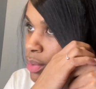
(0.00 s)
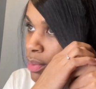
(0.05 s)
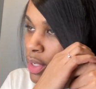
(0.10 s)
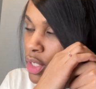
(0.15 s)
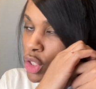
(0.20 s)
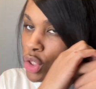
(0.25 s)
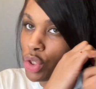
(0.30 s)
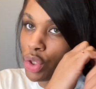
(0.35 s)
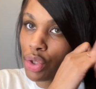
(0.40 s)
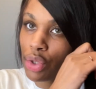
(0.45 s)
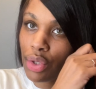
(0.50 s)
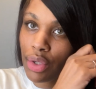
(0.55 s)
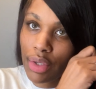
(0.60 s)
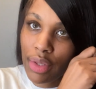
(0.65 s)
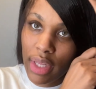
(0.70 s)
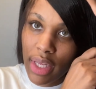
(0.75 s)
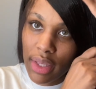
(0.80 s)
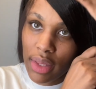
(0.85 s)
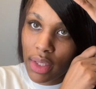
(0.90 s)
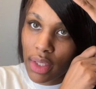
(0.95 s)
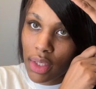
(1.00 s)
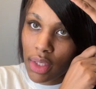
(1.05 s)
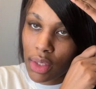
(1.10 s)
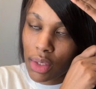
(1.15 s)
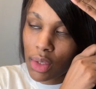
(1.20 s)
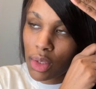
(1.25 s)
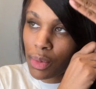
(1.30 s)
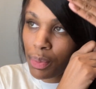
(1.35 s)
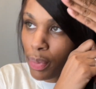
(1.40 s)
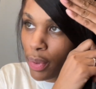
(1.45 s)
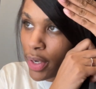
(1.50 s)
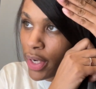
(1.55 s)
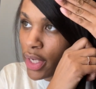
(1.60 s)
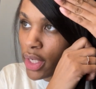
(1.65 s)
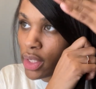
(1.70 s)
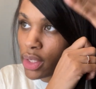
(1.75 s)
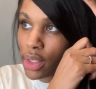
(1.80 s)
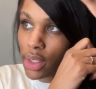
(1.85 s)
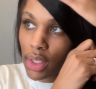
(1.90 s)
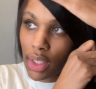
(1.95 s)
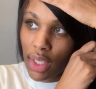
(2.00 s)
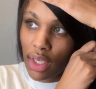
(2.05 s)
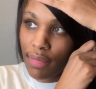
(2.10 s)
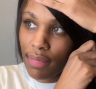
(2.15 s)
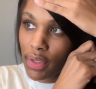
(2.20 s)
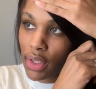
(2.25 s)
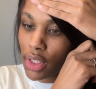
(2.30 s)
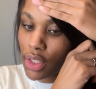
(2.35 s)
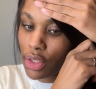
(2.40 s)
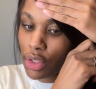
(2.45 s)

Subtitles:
make sure that the spray is evenly